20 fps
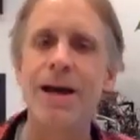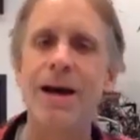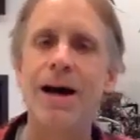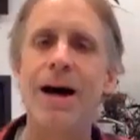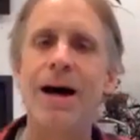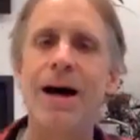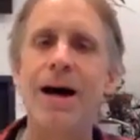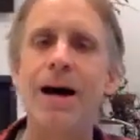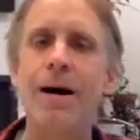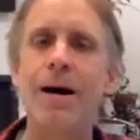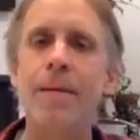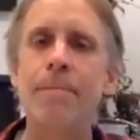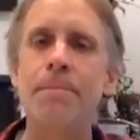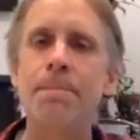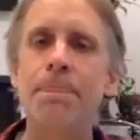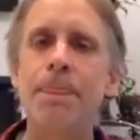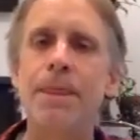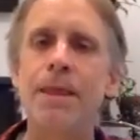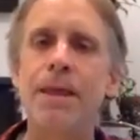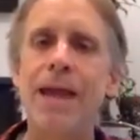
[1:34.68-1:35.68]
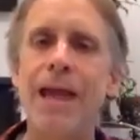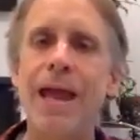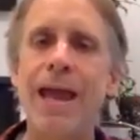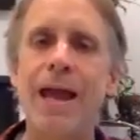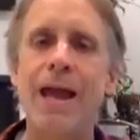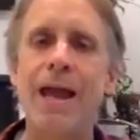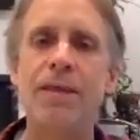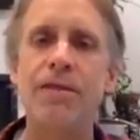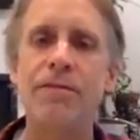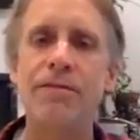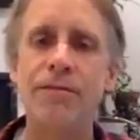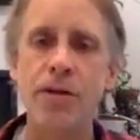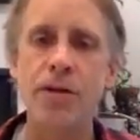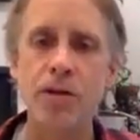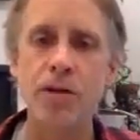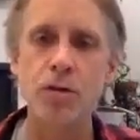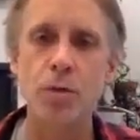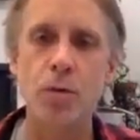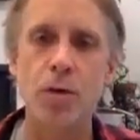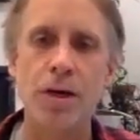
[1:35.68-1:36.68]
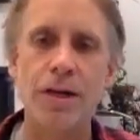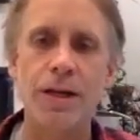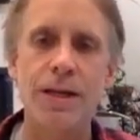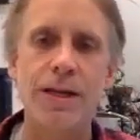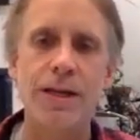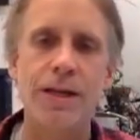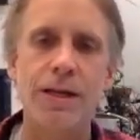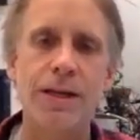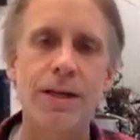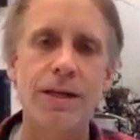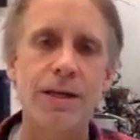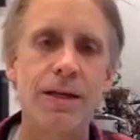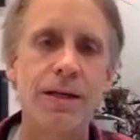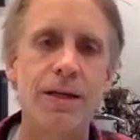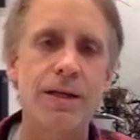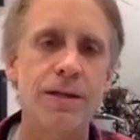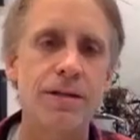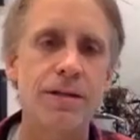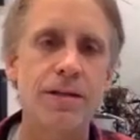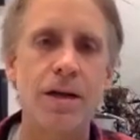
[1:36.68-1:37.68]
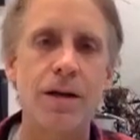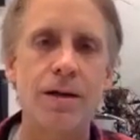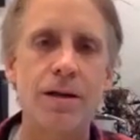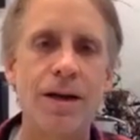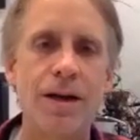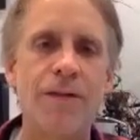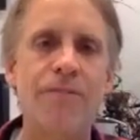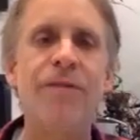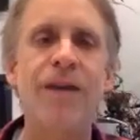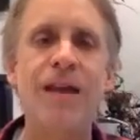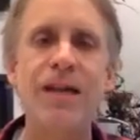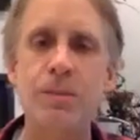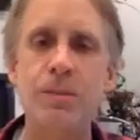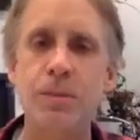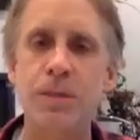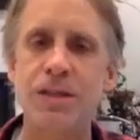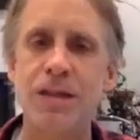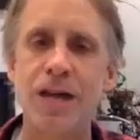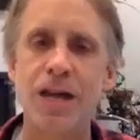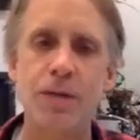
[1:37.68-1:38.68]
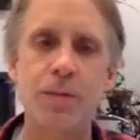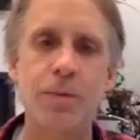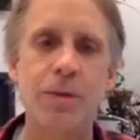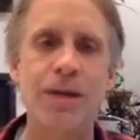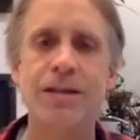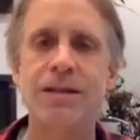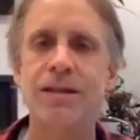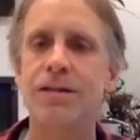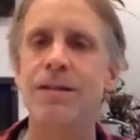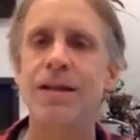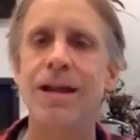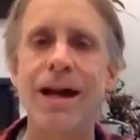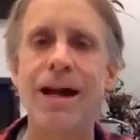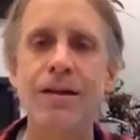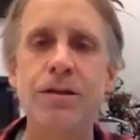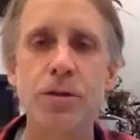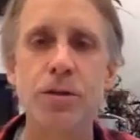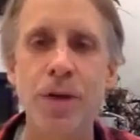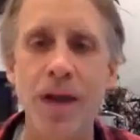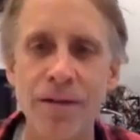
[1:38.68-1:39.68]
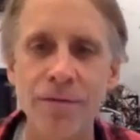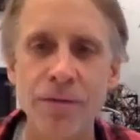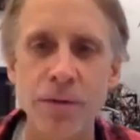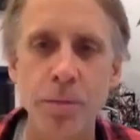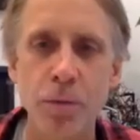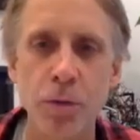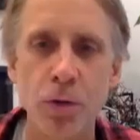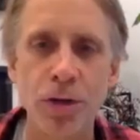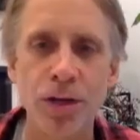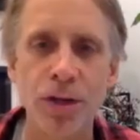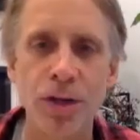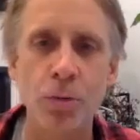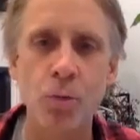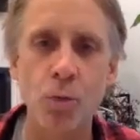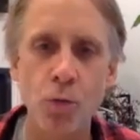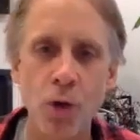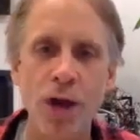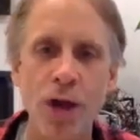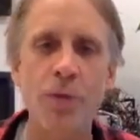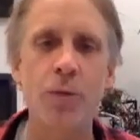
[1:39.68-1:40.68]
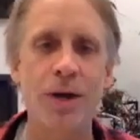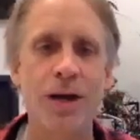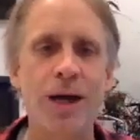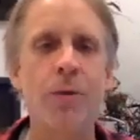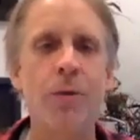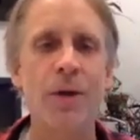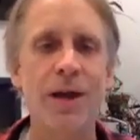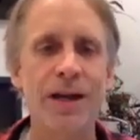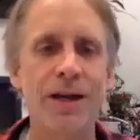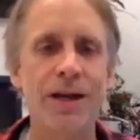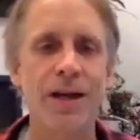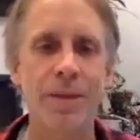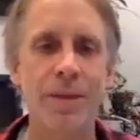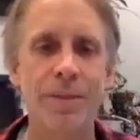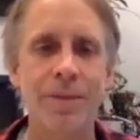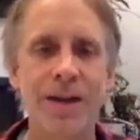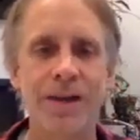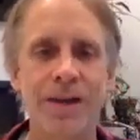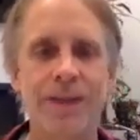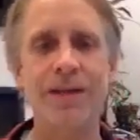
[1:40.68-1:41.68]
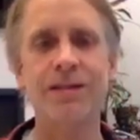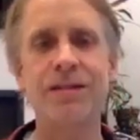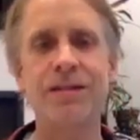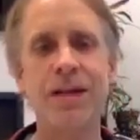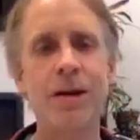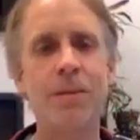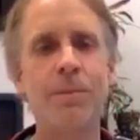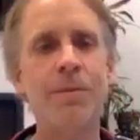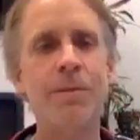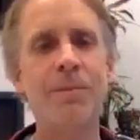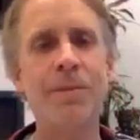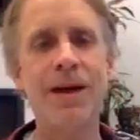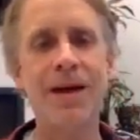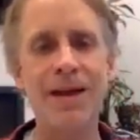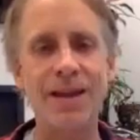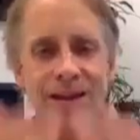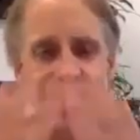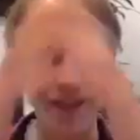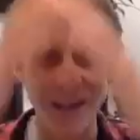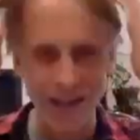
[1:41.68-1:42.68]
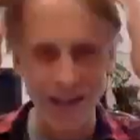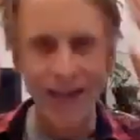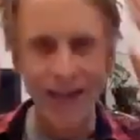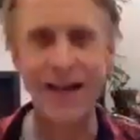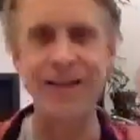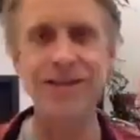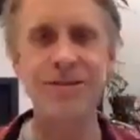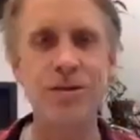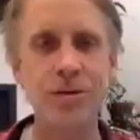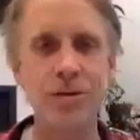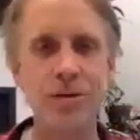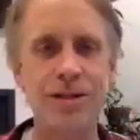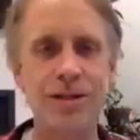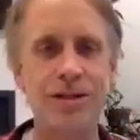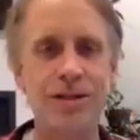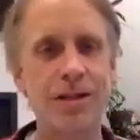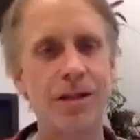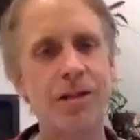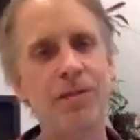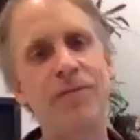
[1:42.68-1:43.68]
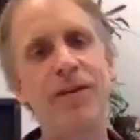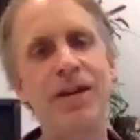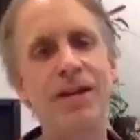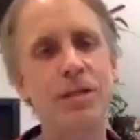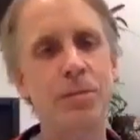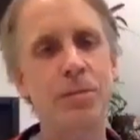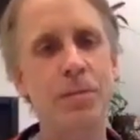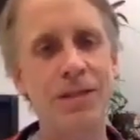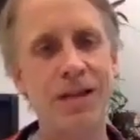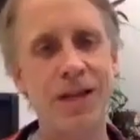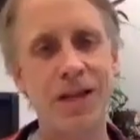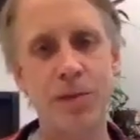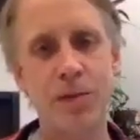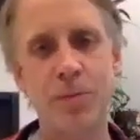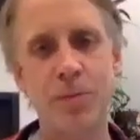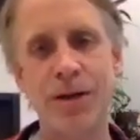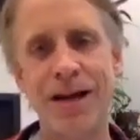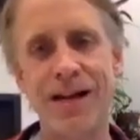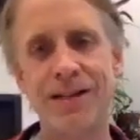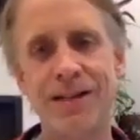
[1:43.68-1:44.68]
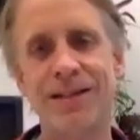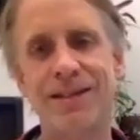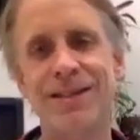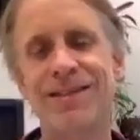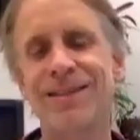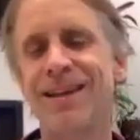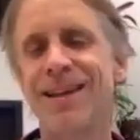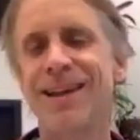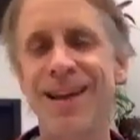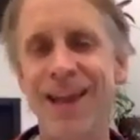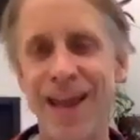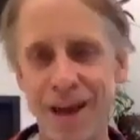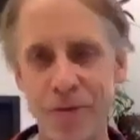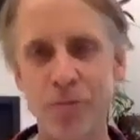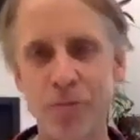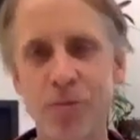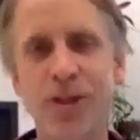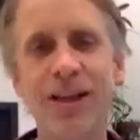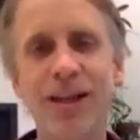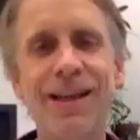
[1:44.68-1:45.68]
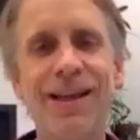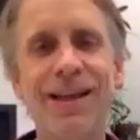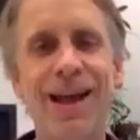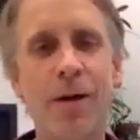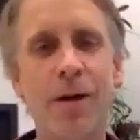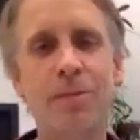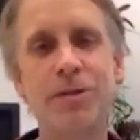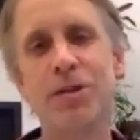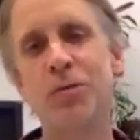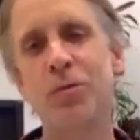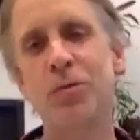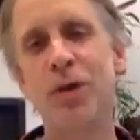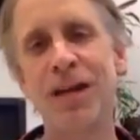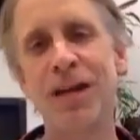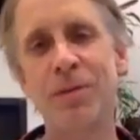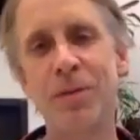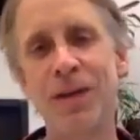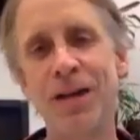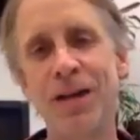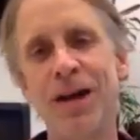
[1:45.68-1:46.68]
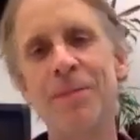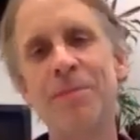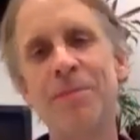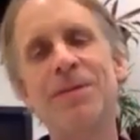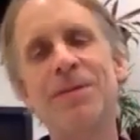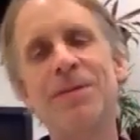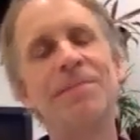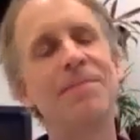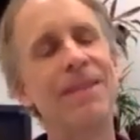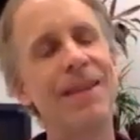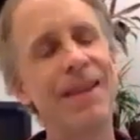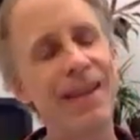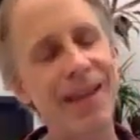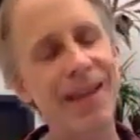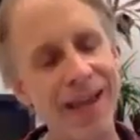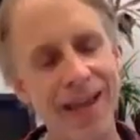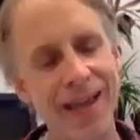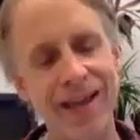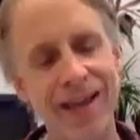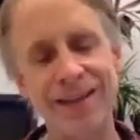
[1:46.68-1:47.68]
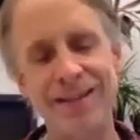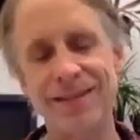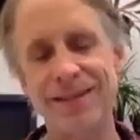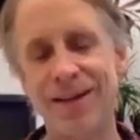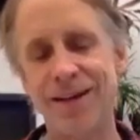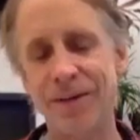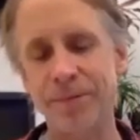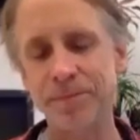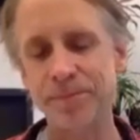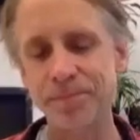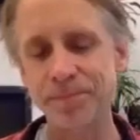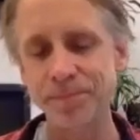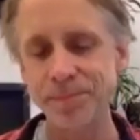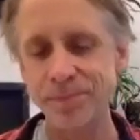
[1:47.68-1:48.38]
And the first one is a face massage practice that I do every morning right when I wake up. I like sit up in bed and I do this little face massage practice, and it really helps to wake me up. And I'm